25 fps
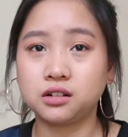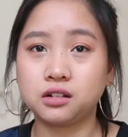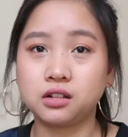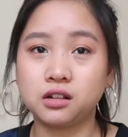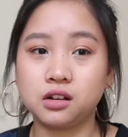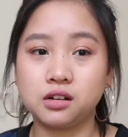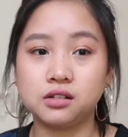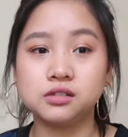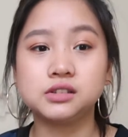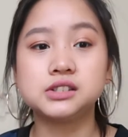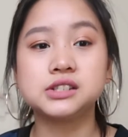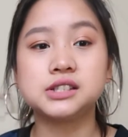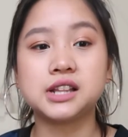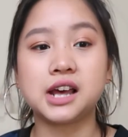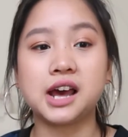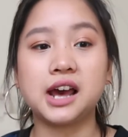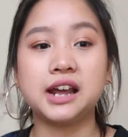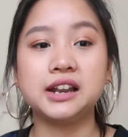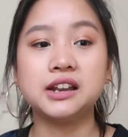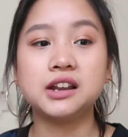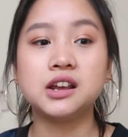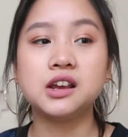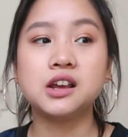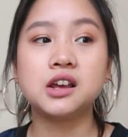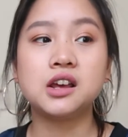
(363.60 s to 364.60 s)
clothes
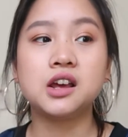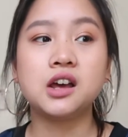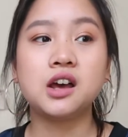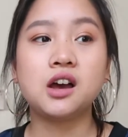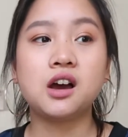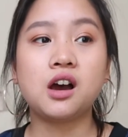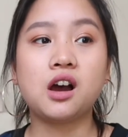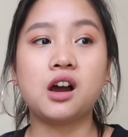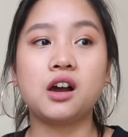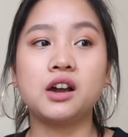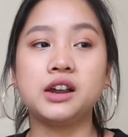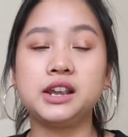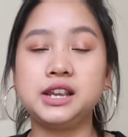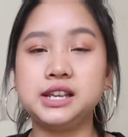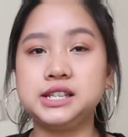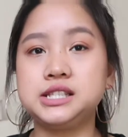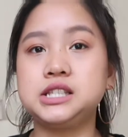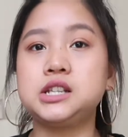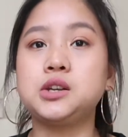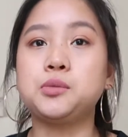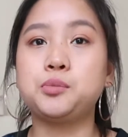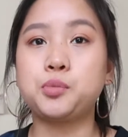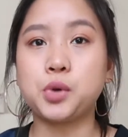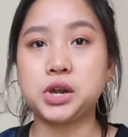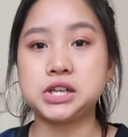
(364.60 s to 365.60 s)
that are
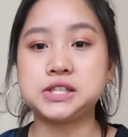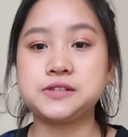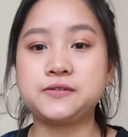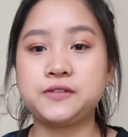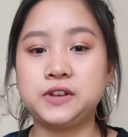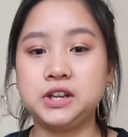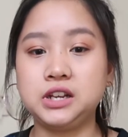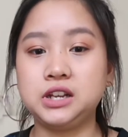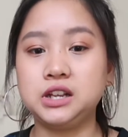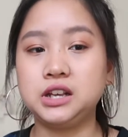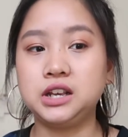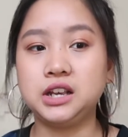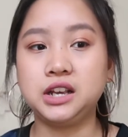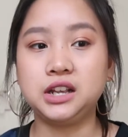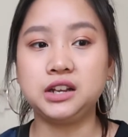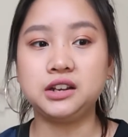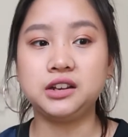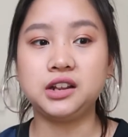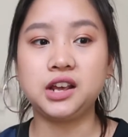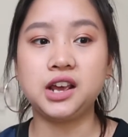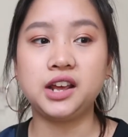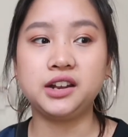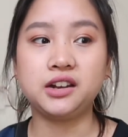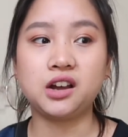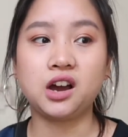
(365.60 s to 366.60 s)
easy to breastfeed
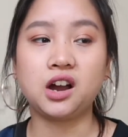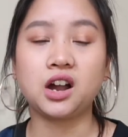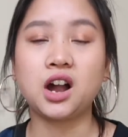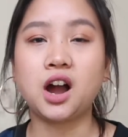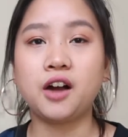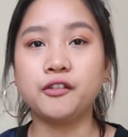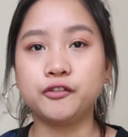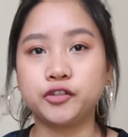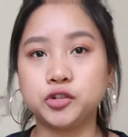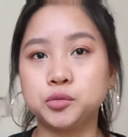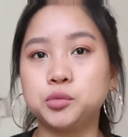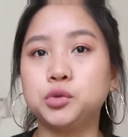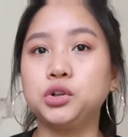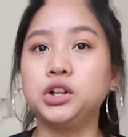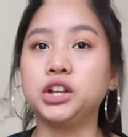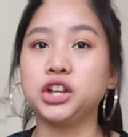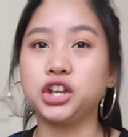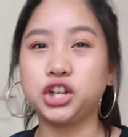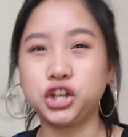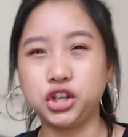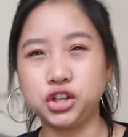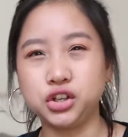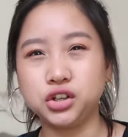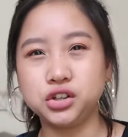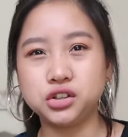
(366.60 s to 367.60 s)
in and are comfortable and
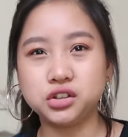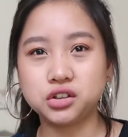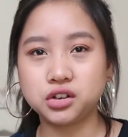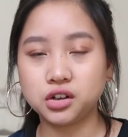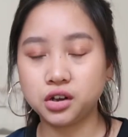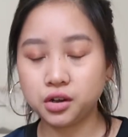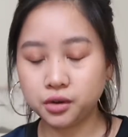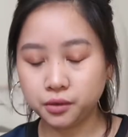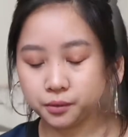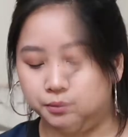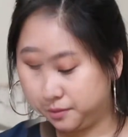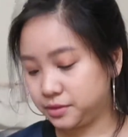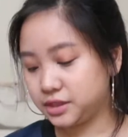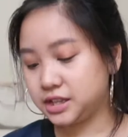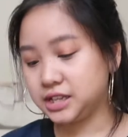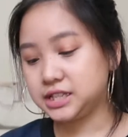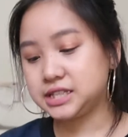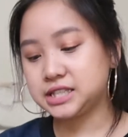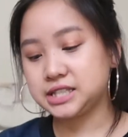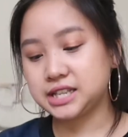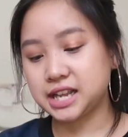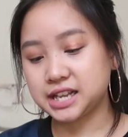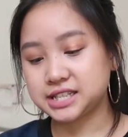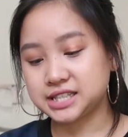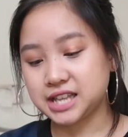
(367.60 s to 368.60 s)
cute, you know? Okay.
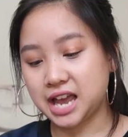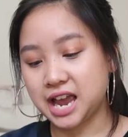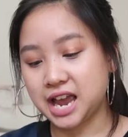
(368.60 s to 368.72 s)
This next